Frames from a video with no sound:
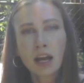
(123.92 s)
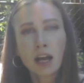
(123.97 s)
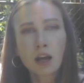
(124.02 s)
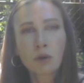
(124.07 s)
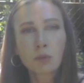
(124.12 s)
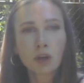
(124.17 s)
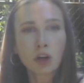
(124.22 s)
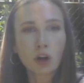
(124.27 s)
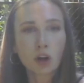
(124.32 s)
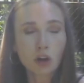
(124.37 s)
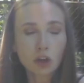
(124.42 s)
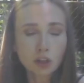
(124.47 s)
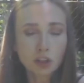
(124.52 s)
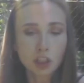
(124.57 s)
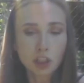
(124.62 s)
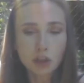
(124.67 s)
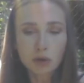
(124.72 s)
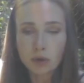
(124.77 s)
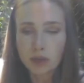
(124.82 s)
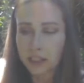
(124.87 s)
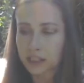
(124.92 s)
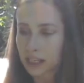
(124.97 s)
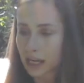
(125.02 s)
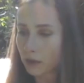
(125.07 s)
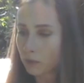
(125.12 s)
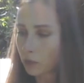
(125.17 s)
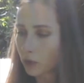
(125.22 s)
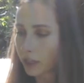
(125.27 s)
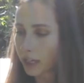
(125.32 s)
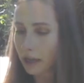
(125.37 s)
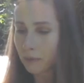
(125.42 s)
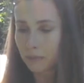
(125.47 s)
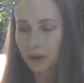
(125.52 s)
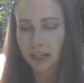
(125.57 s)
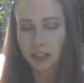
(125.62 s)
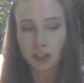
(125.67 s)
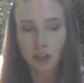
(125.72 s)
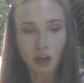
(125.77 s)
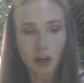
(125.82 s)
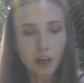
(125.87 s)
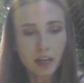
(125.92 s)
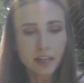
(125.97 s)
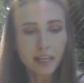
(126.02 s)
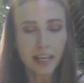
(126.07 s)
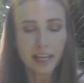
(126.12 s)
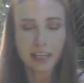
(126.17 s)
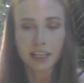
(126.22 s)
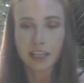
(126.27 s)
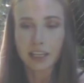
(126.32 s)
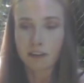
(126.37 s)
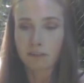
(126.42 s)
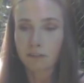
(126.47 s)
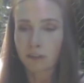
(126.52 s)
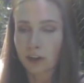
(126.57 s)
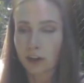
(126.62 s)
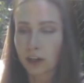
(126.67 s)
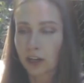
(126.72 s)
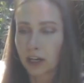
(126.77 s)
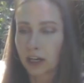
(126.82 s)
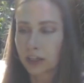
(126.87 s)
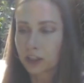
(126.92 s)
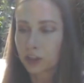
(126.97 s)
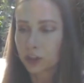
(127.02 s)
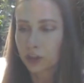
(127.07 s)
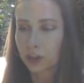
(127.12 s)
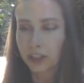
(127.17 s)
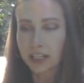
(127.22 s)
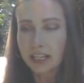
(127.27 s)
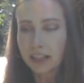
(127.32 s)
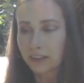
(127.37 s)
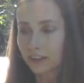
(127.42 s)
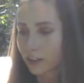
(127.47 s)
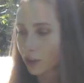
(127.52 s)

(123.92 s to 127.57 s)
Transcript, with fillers: and what I'll do is I will get my dog and give her a treat